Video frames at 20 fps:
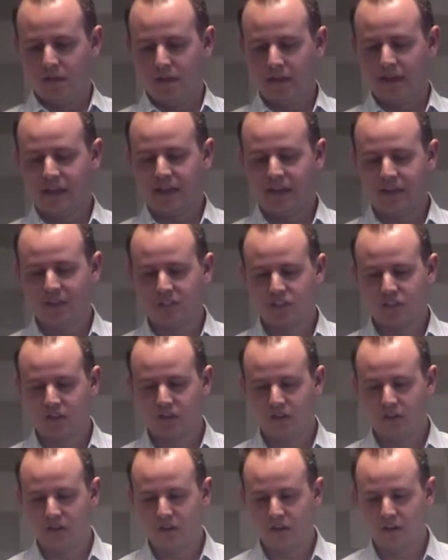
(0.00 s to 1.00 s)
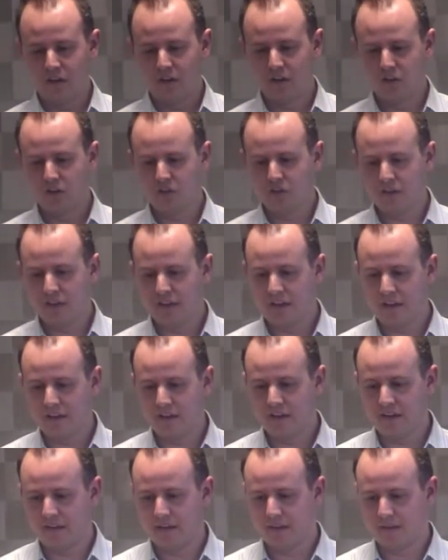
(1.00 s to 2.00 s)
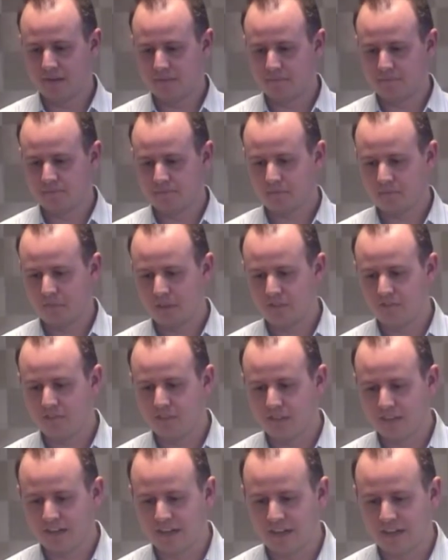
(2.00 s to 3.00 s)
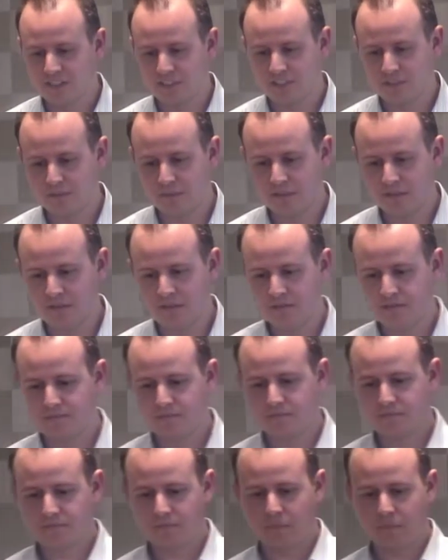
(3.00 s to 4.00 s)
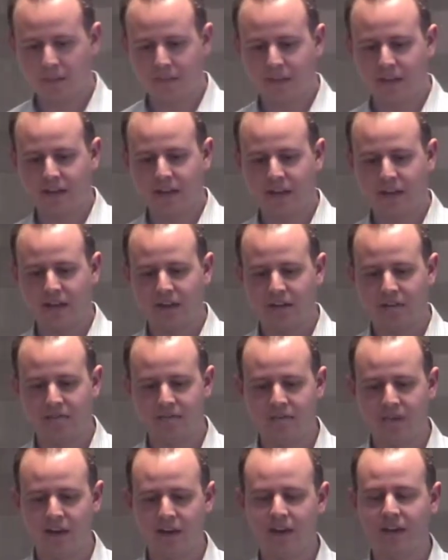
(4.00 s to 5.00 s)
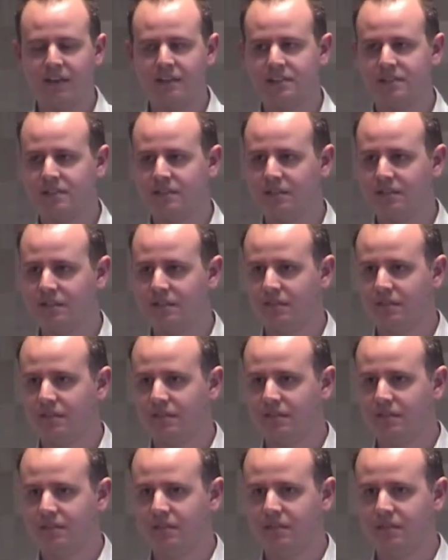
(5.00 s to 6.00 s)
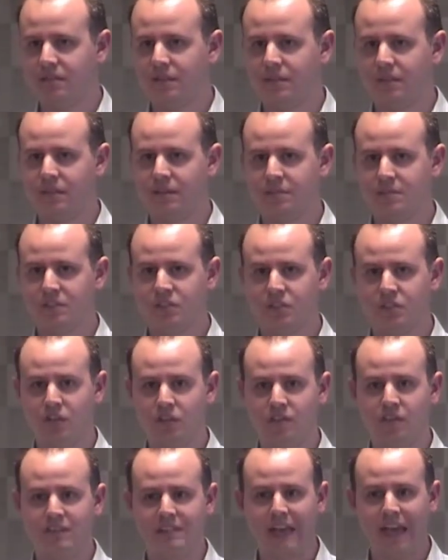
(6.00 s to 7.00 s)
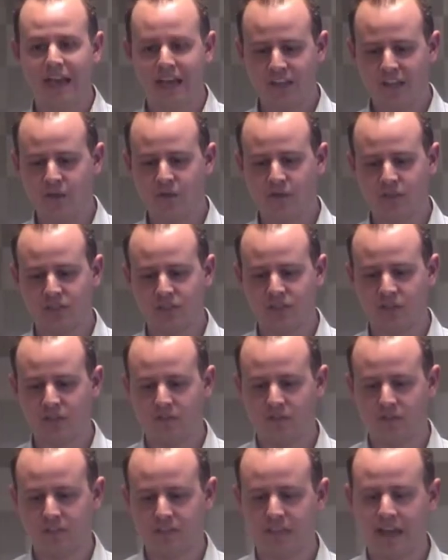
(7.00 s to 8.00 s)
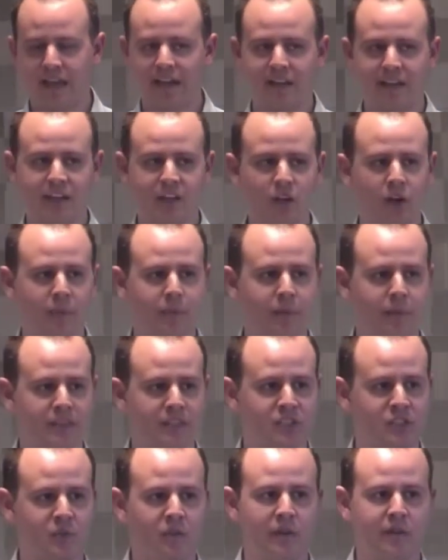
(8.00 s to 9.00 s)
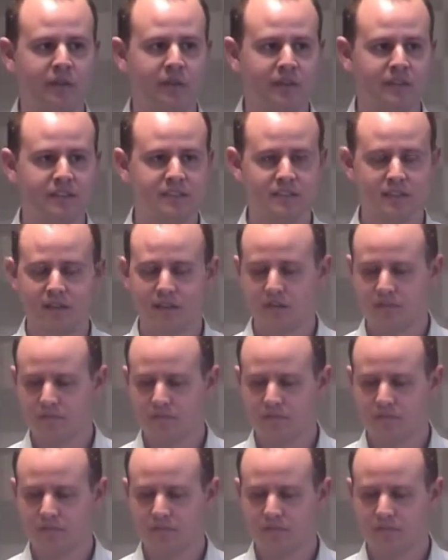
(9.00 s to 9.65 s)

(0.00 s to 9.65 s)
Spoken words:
Okay, so looking at it for the customer, they're getting fast service, accurate service, handling complex queries.